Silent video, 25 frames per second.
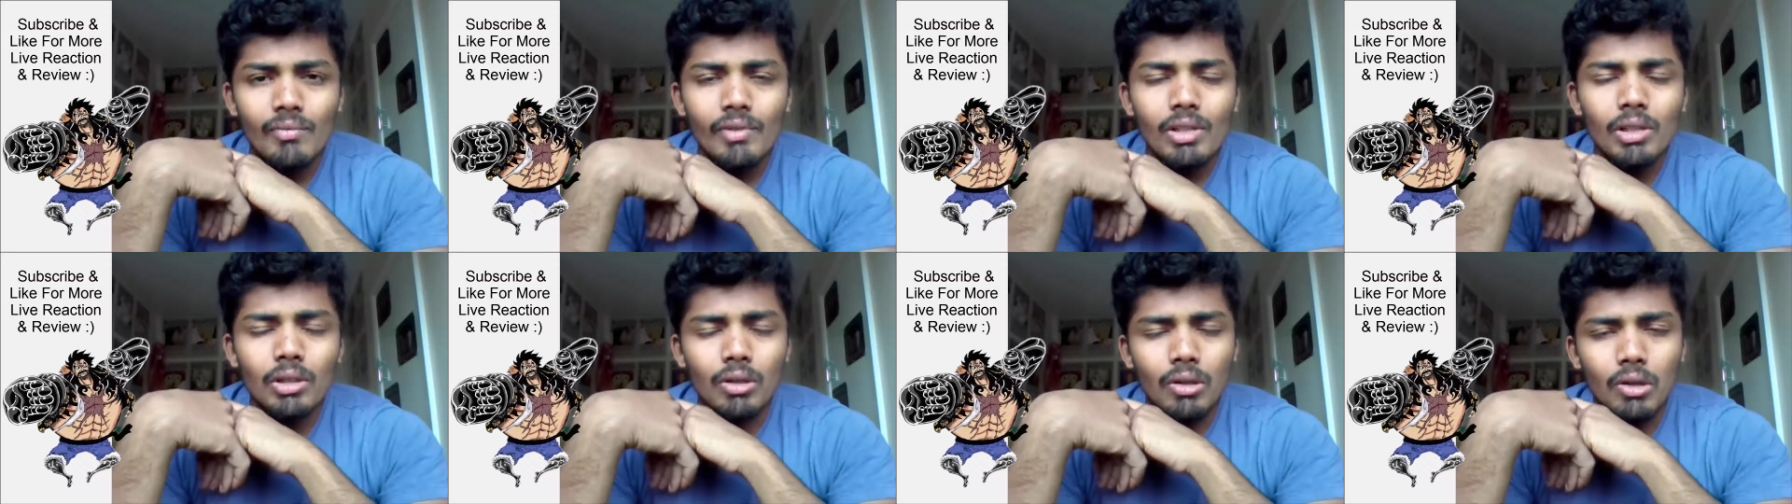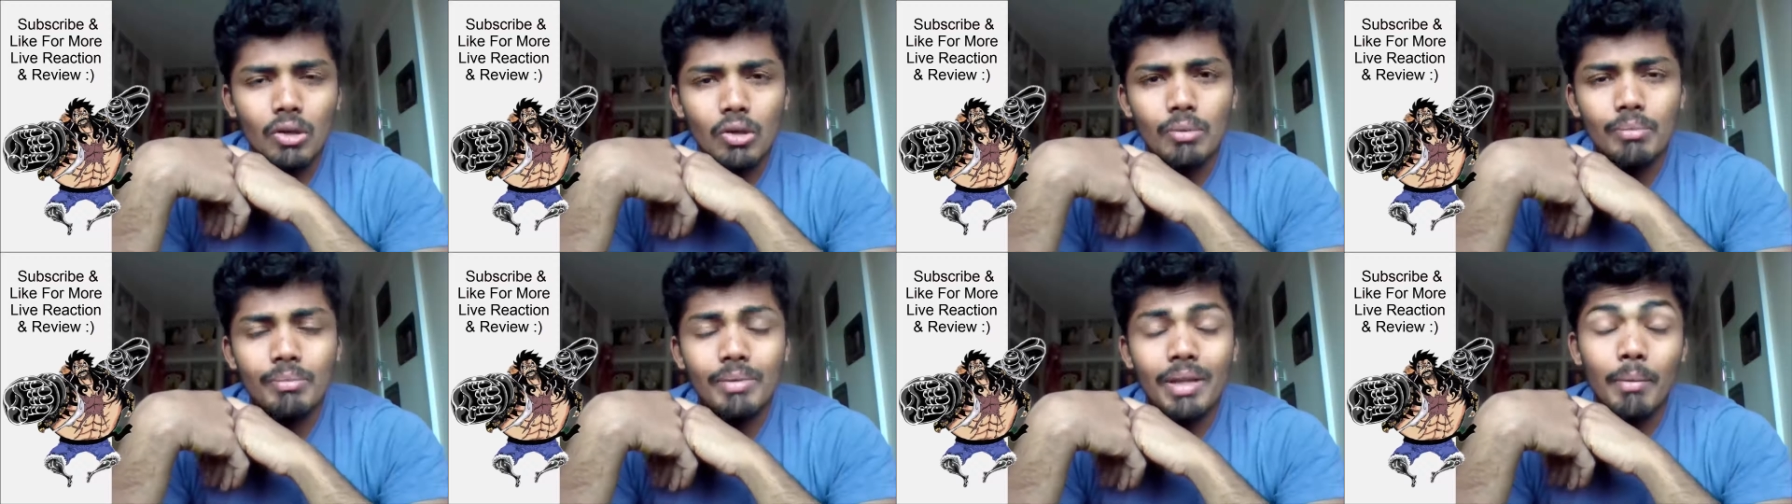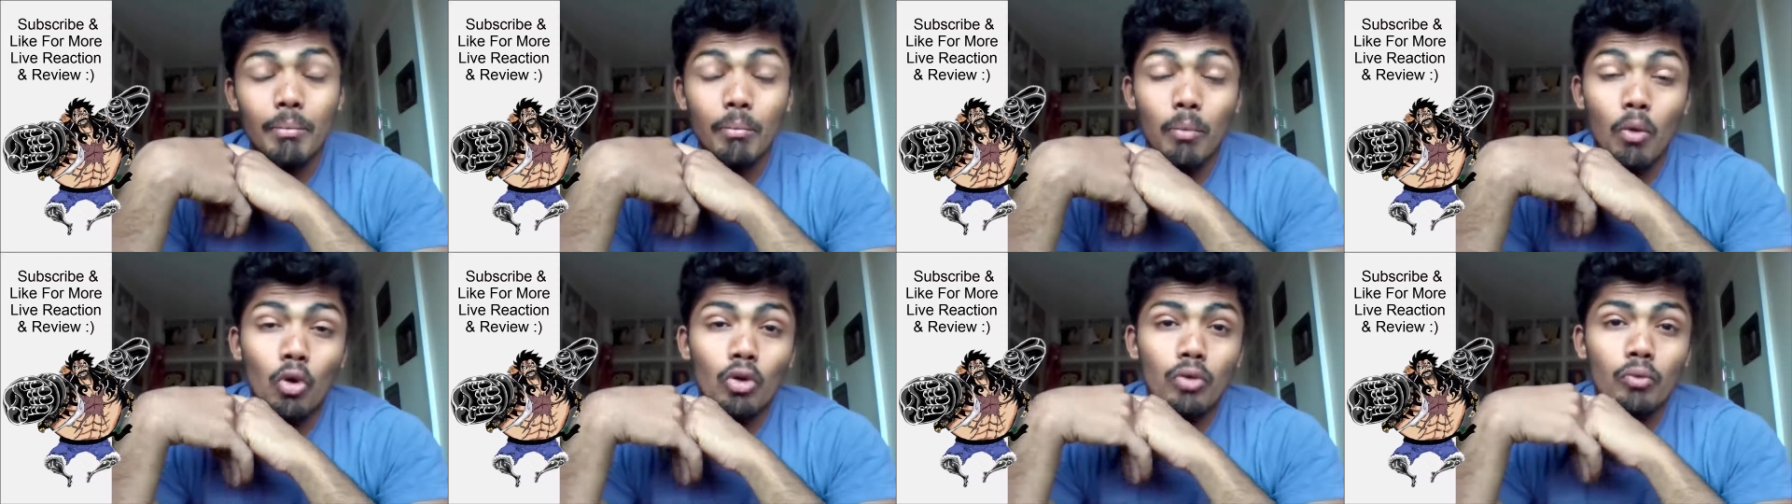groom they
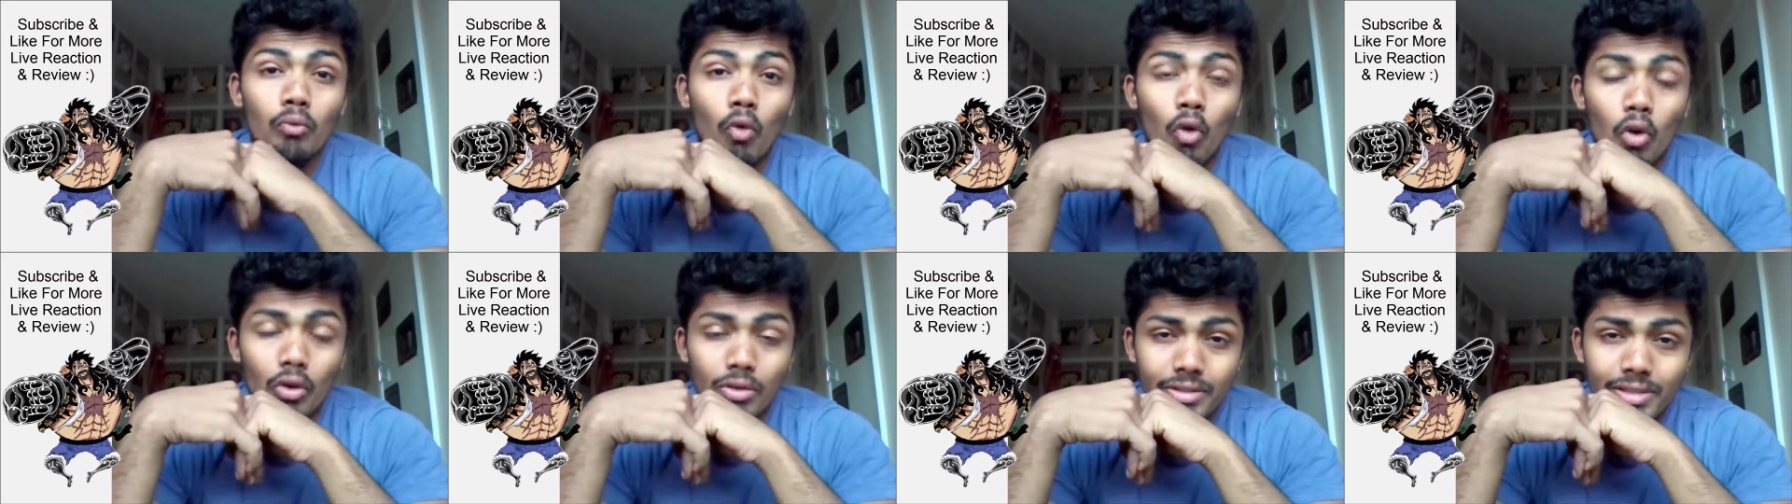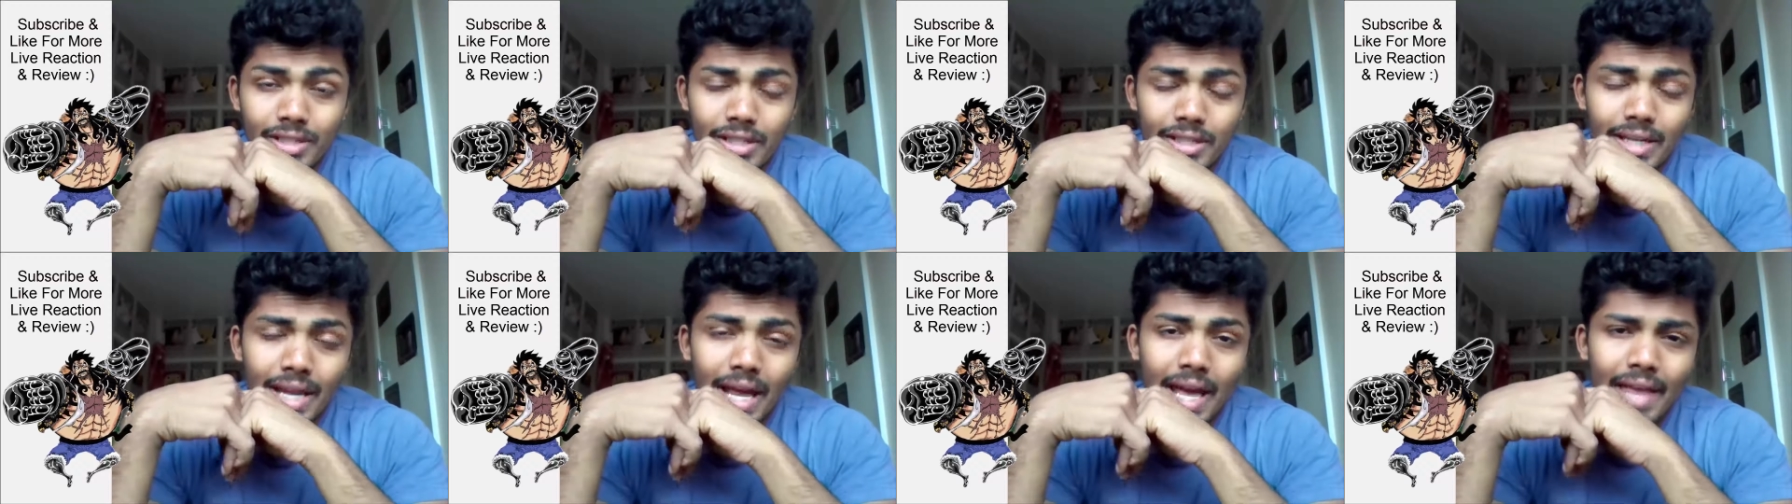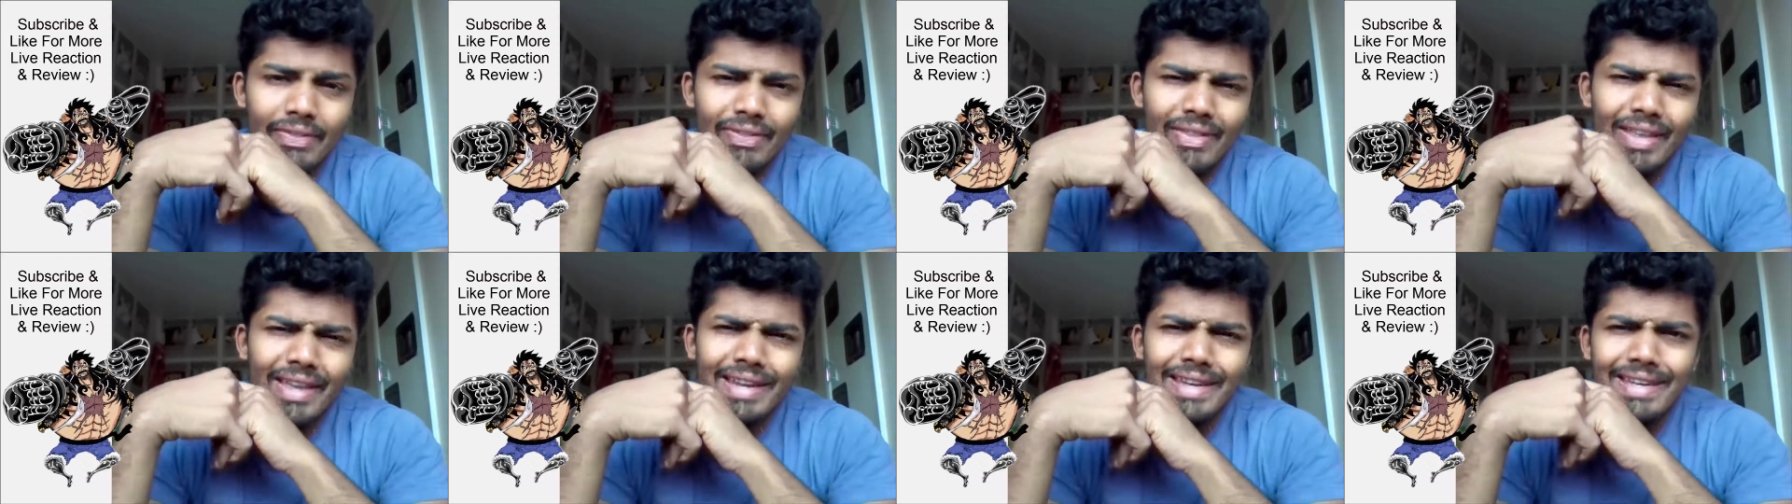both walks in
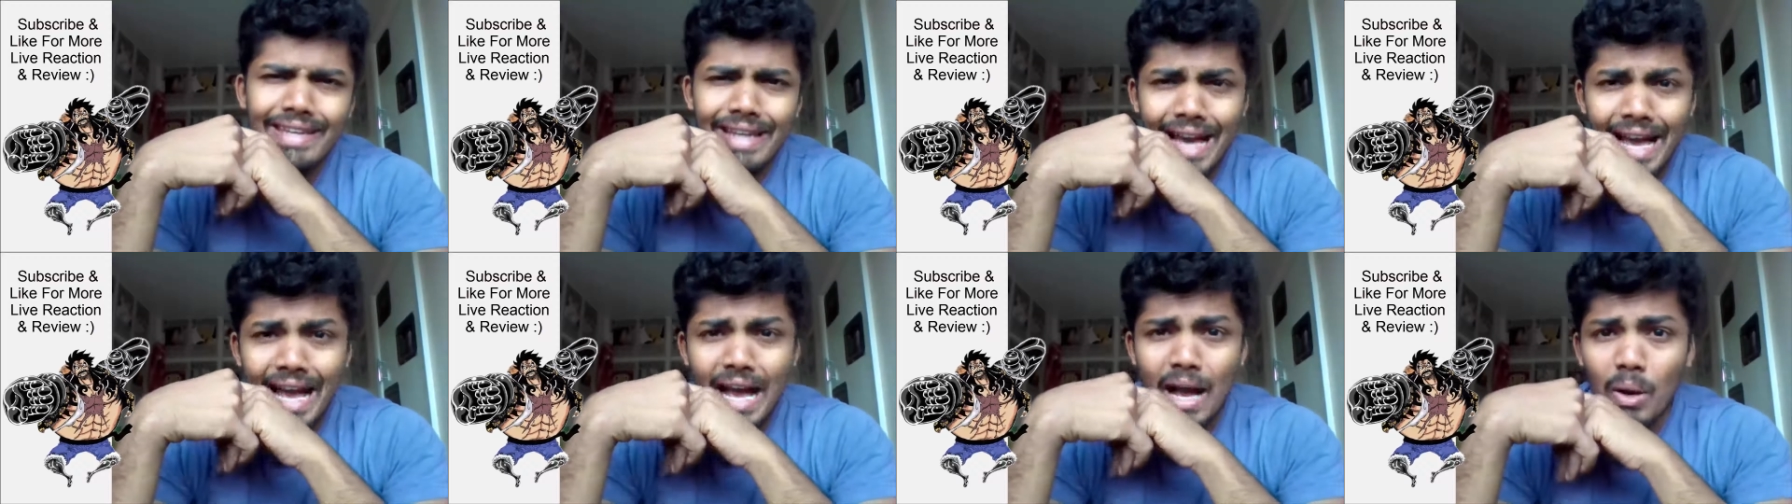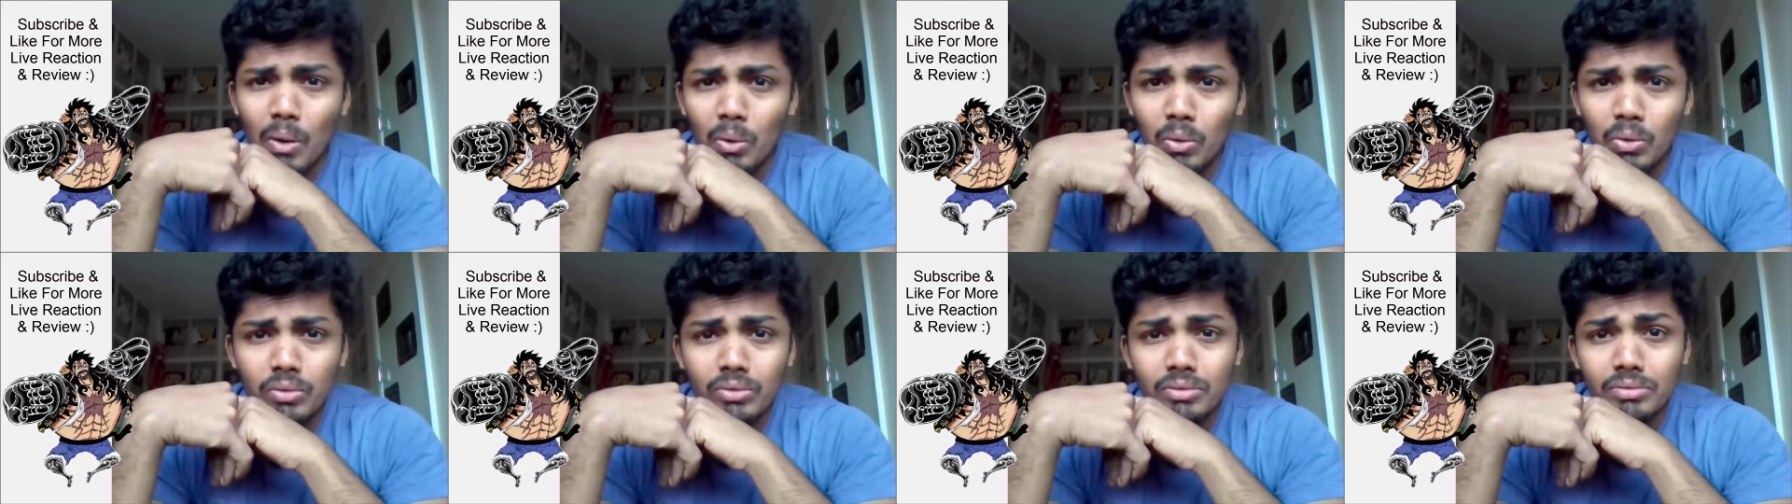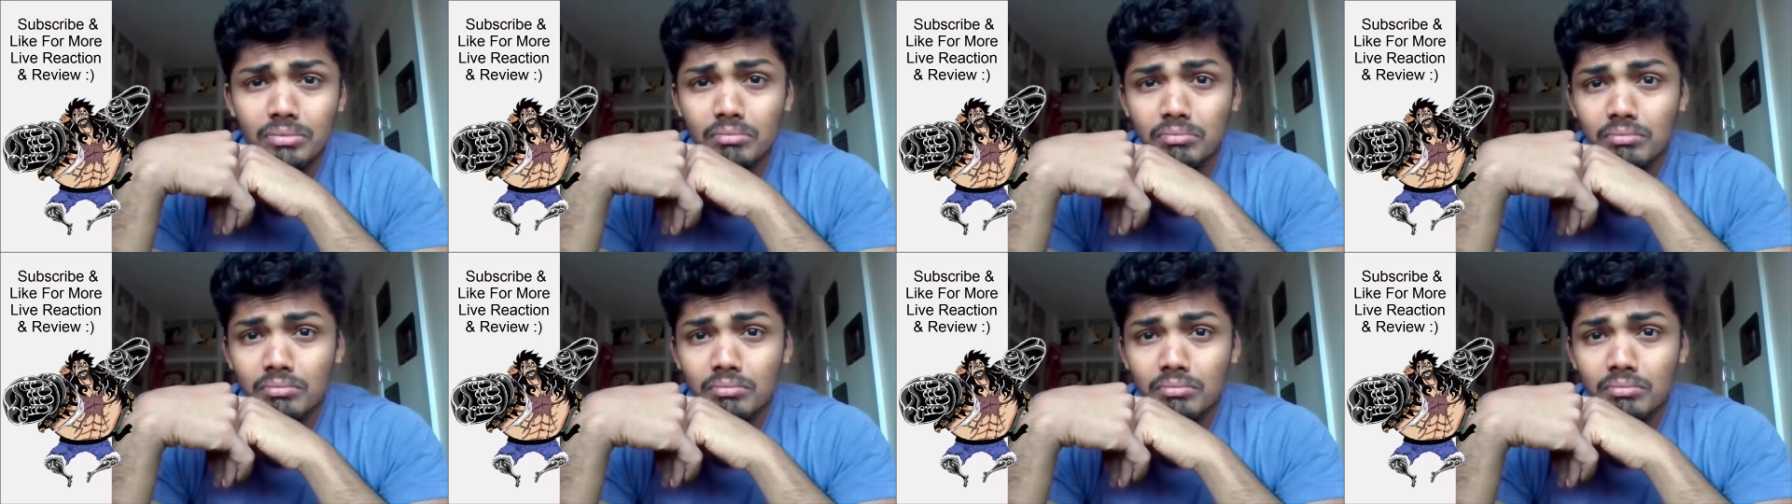and then now